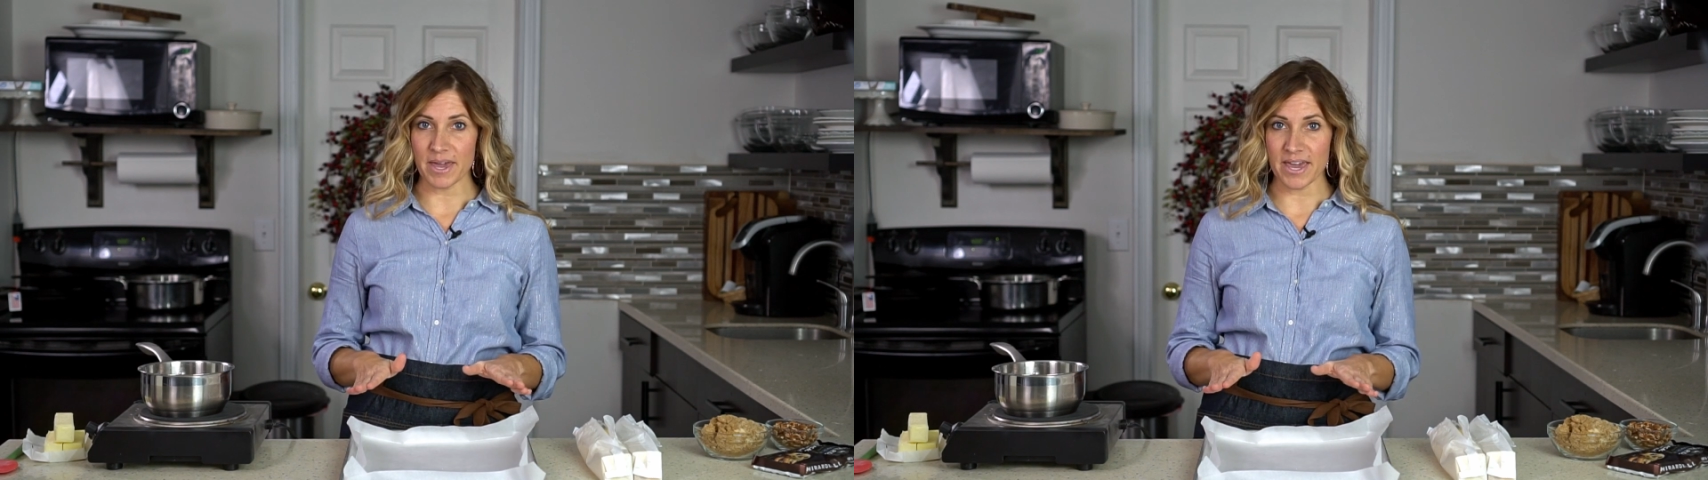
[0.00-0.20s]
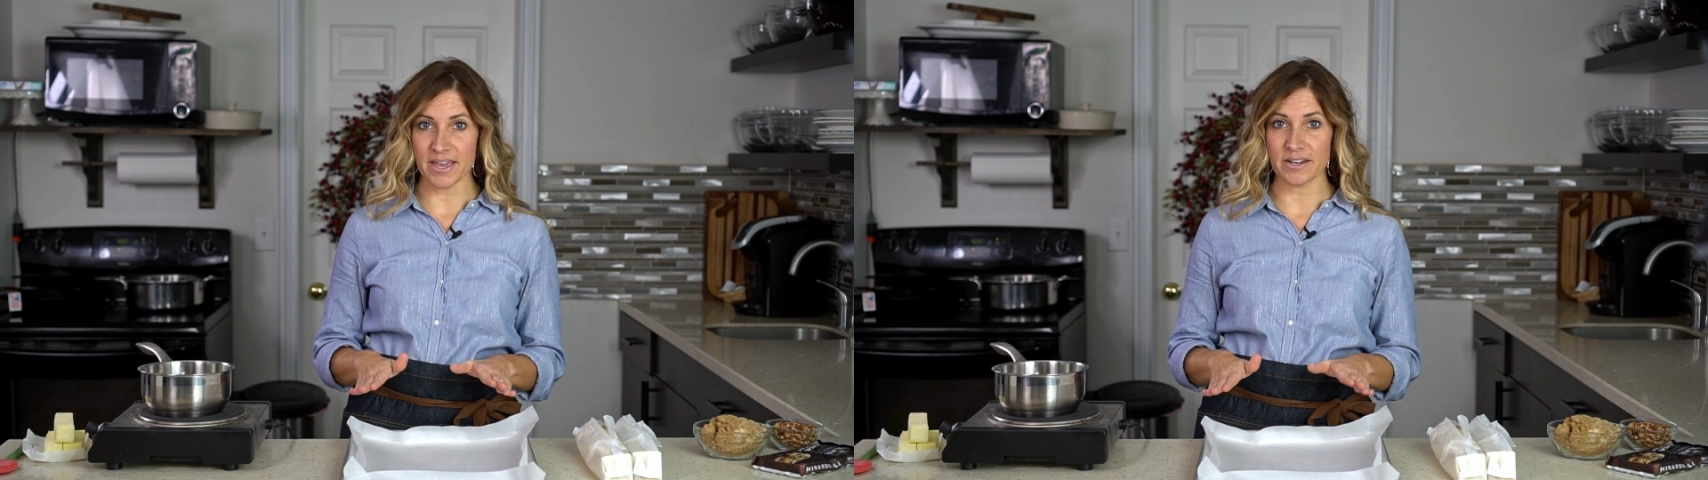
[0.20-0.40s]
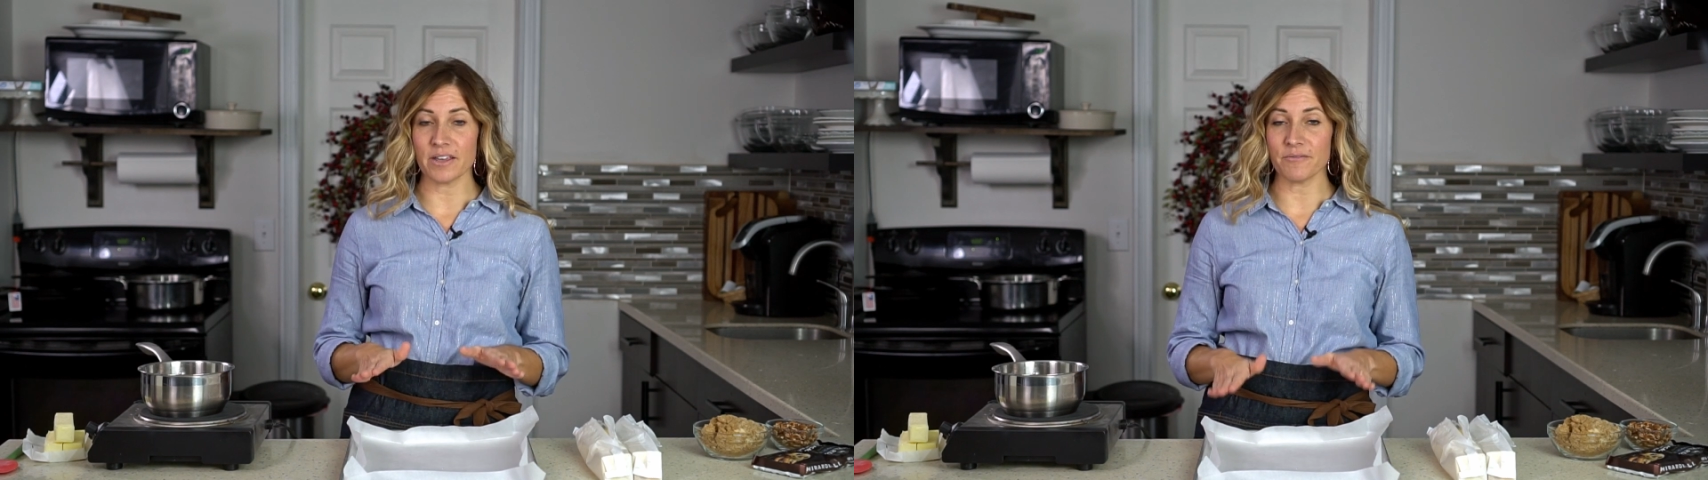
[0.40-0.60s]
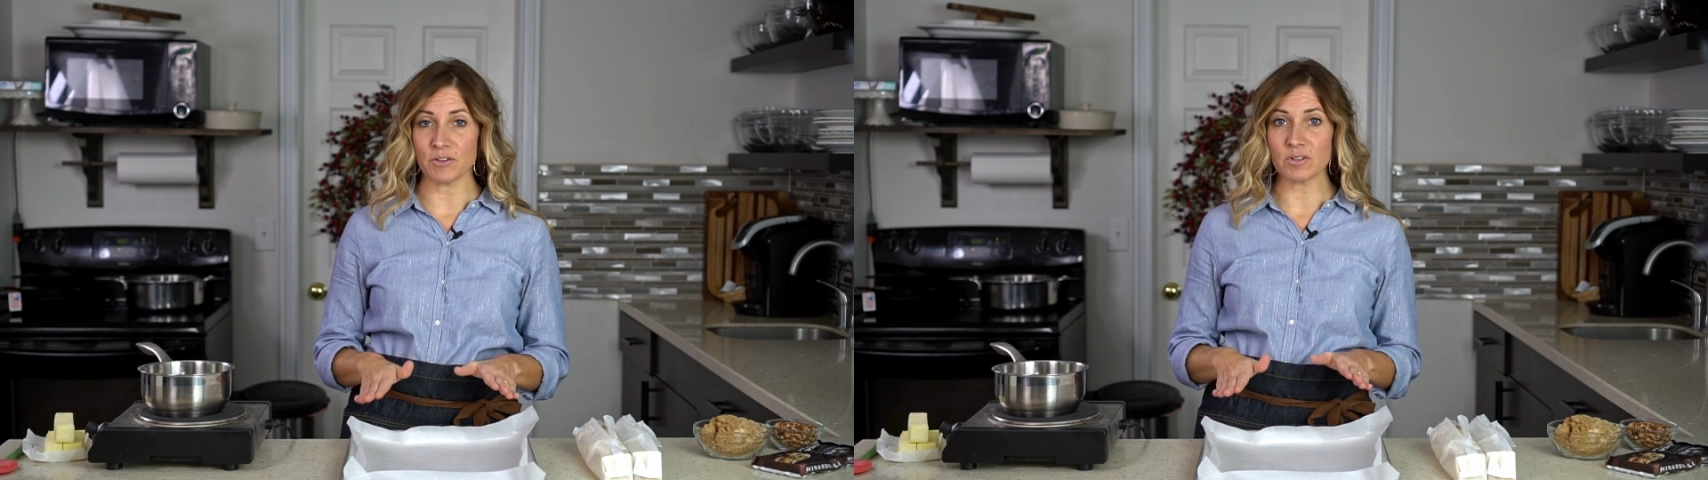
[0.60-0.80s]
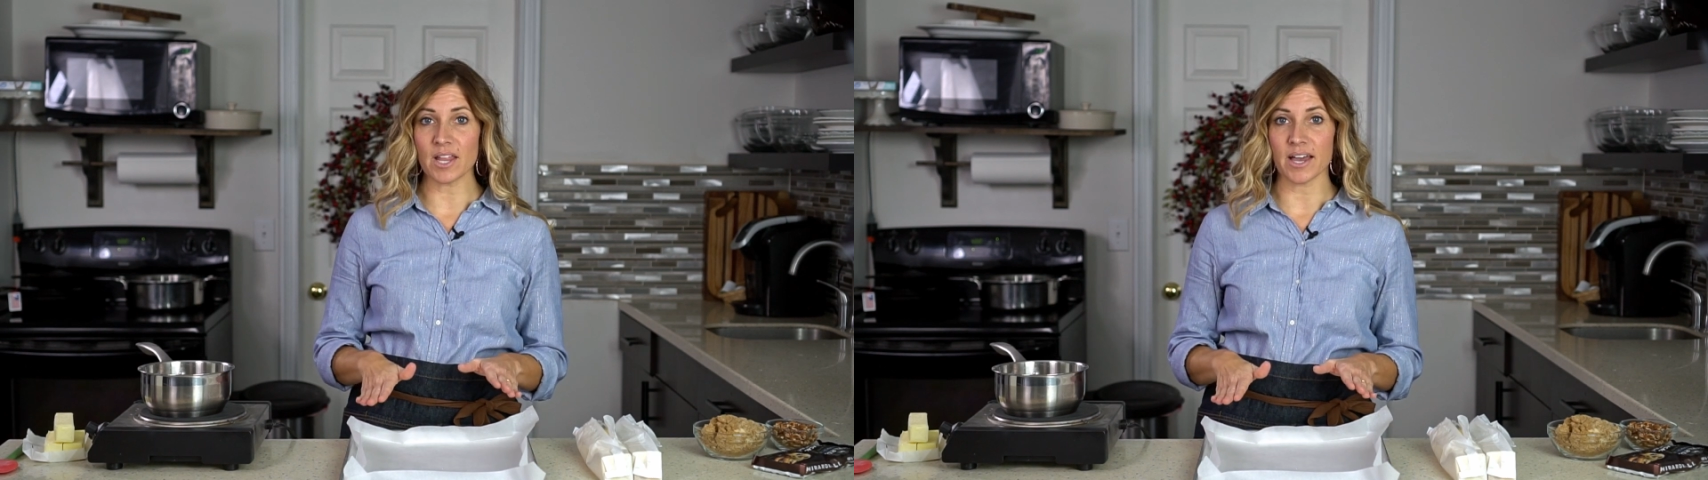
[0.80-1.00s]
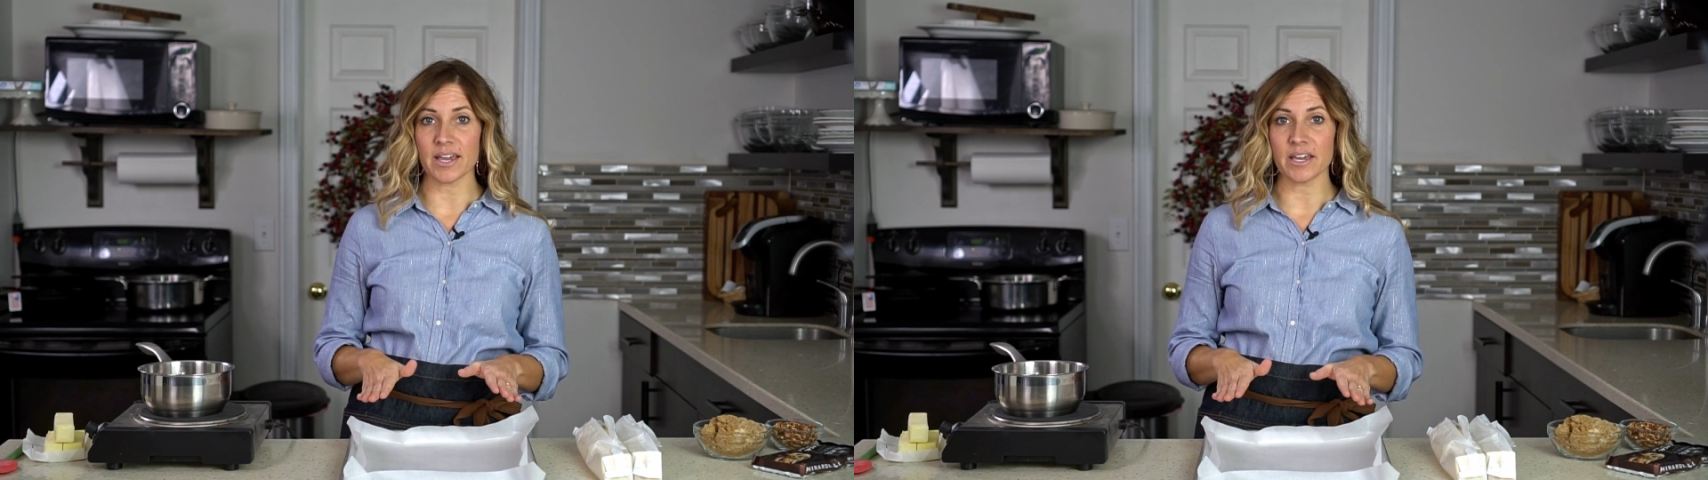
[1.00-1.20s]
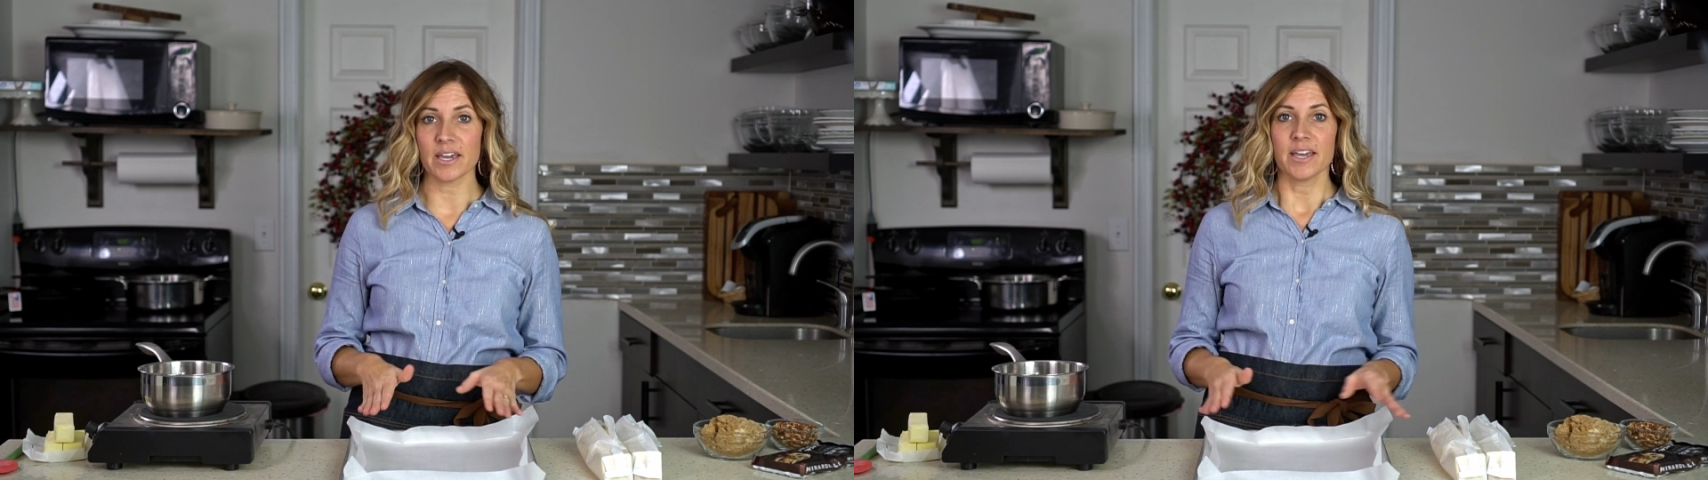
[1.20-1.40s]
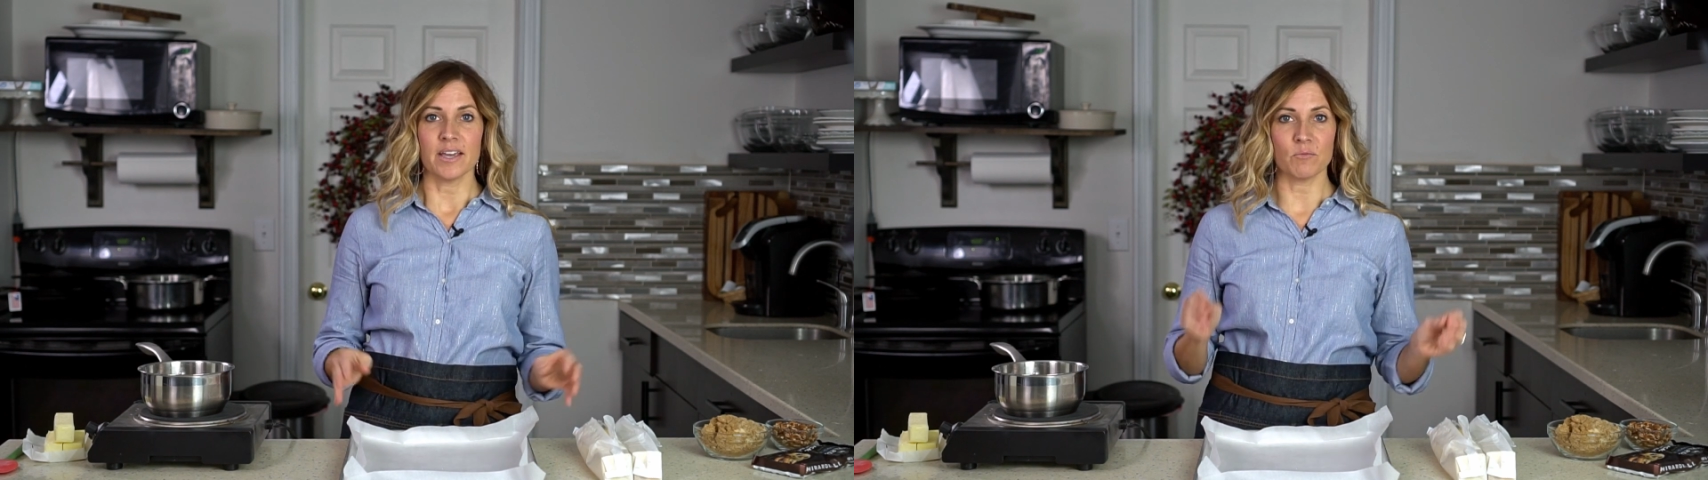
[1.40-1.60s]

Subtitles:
pan if you'd like,